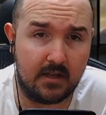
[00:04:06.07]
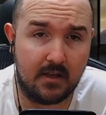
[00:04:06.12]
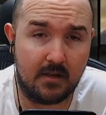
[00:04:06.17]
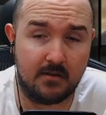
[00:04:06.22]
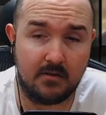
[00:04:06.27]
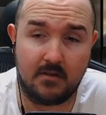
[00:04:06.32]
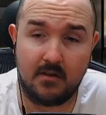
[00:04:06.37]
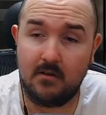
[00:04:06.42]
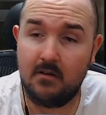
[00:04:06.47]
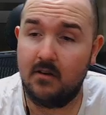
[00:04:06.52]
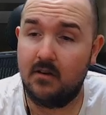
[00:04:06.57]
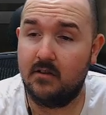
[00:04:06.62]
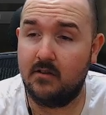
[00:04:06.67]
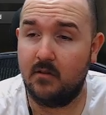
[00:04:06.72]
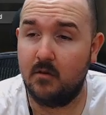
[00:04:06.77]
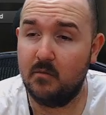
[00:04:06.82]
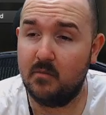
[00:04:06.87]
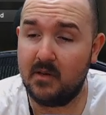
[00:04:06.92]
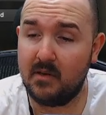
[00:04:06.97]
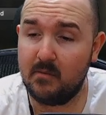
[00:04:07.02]
so there's
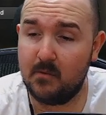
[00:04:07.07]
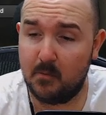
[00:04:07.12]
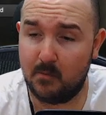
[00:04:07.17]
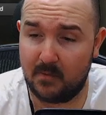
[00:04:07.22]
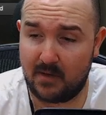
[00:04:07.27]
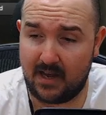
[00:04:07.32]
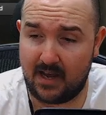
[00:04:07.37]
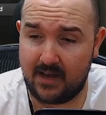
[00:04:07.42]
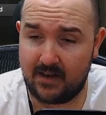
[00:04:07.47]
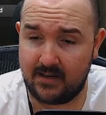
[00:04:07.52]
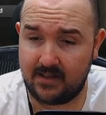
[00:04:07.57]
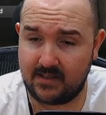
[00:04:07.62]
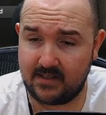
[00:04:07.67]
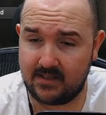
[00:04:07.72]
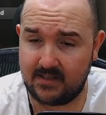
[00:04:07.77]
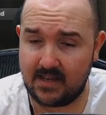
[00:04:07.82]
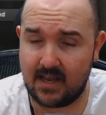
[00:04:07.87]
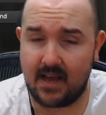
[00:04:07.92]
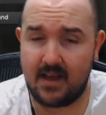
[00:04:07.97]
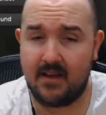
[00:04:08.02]
no people playing this,
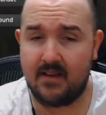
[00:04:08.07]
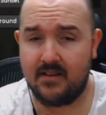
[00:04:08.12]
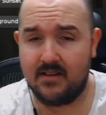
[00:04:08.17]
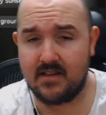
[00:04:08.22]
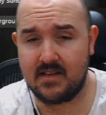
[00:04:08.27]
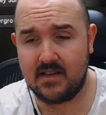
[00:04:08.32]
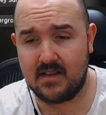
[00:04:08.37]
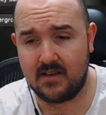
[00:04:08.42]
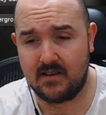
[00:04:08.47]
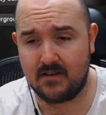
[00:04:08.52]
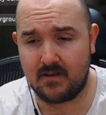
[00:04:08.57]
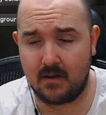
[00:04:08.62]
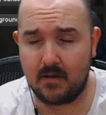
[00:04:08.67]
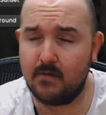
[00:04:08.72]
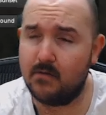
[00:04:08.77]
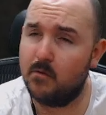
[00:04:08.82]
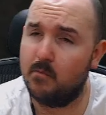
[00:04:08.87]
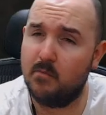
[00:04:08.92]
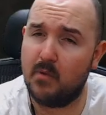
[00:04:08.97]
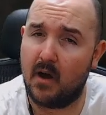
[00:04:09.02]
uh, so if
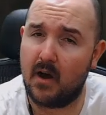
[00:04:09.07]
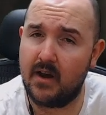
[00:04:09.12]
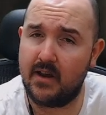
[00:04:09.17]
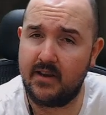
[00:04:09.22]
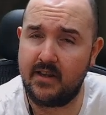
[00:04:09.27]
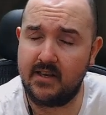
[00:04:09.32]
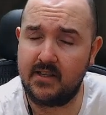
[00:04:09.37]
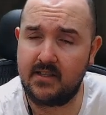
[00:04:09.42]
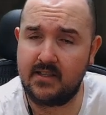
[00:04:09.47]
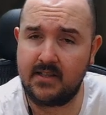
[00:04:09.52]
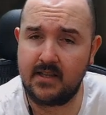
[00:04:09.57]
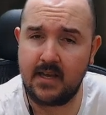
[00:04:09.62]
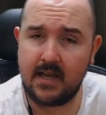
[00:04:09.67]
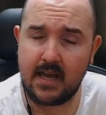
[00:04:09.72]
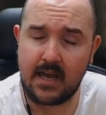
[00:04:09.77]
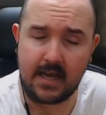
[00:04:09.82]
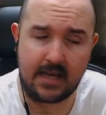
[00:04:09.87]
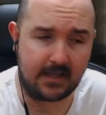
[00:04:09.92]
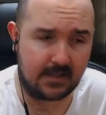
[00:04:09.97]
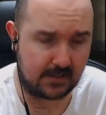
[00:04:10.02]
you buy this,
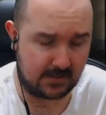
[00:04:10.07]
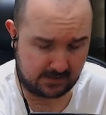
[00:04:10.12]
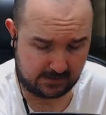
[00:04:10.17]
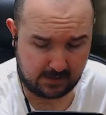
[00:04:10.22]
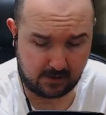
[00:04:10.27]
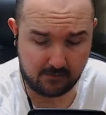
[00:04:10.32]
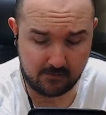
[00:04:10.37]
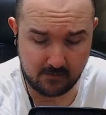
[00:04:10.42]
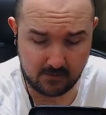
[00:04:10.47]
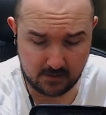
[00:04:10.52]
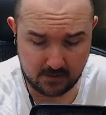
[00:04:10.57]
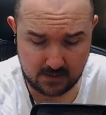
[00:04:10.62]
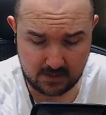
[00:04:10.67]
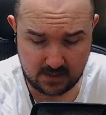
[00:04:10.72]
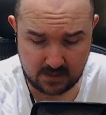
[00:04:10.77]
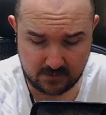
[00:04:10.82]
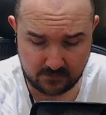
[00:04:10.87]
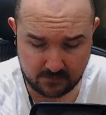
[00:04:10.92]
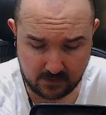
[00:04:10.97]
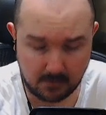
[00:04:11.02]
it's
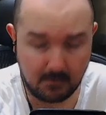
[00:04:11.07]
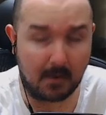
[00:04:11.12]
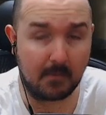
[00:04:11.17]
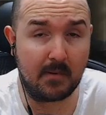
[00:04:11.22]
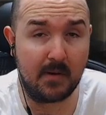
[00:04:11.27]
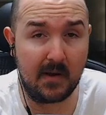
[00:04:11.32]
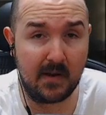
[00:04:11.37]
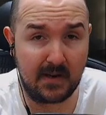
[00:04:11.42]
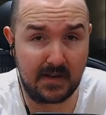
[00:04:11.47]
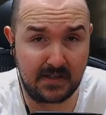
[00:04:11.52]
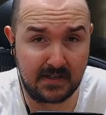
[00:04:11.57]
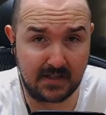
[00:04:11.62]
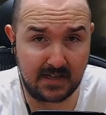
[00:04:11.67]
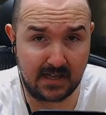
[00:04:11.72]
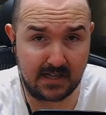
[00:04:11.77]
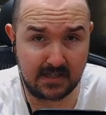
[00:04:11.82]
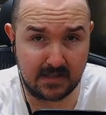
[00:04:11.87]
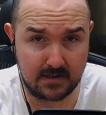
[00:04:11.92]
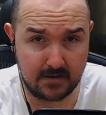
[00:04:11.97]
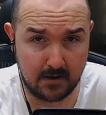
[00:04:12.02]
currently, I'm up early today,
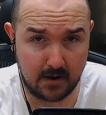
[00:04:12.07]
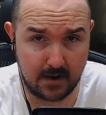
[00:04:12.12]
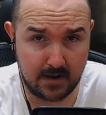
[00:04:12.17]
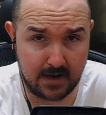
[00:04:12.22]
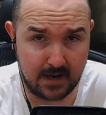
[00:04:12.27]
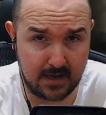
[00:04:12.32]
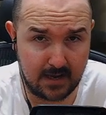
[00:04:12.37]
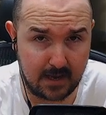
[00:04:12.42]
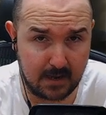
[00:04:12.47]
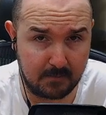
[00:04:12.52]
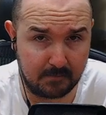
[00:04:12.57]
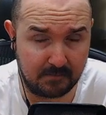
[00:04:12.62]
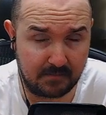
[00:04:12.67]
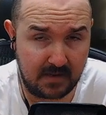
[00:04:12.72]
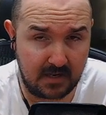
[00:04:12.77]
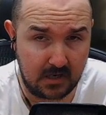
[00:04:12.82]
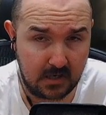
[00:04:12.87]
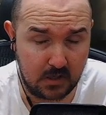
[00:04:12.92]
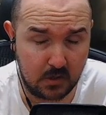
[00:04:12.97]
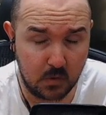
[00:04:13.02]
it's nine A M in
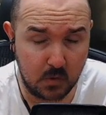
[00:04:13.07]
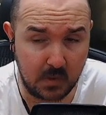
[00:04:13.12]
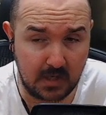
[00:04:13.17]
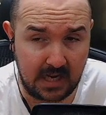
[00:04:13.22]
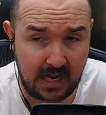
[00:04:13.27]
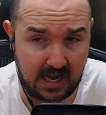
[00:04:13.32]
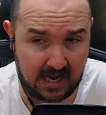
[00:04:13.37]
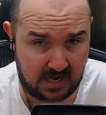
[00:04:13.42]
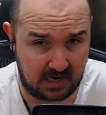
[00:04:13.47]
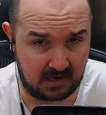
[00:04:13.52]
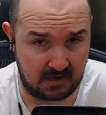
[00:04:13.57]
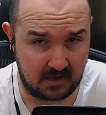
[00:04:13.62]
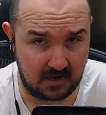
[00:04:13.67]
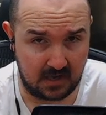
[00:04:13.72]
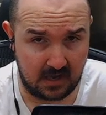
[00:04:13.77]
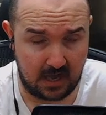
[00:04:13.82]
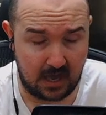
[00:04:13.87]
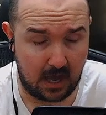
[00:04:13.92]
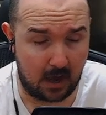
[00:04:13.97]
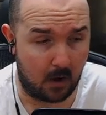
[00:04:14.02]
the U K,
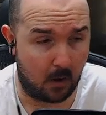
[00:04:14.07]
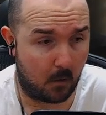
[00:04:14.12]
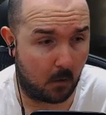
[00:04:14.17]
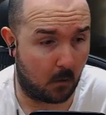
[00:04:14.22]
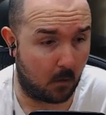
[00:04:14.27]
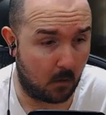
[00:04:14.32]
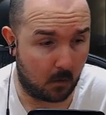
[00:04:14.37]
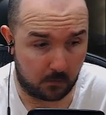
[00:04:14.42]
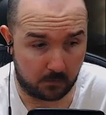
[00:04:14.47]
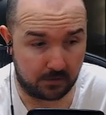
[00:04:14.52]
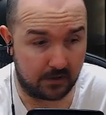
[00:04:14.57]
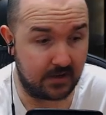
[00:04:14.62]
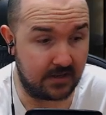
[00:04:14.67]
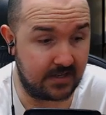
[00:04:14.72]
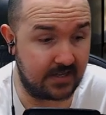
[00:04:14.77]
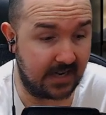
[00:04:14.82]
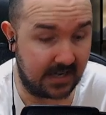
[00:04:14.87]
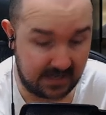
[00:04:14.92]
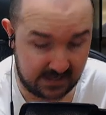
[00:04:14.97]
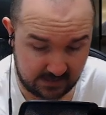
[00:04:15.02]
oh, on the
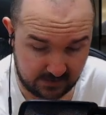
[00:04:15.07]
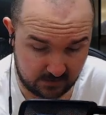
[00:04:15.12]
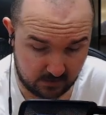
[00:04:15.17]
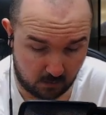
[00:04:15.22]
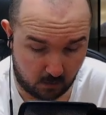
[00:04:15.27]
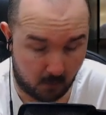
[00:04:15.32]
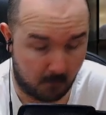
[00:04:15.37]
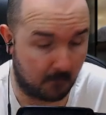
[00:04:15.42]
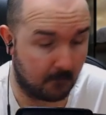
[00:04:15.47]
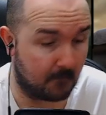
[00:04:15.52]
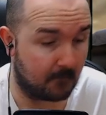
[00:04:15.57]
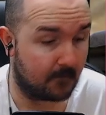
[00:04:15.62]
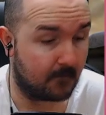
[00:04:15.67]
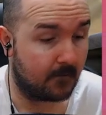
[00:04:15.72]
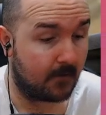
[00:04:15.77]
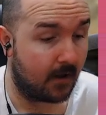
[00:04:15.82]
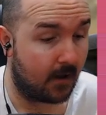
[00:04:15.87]
date of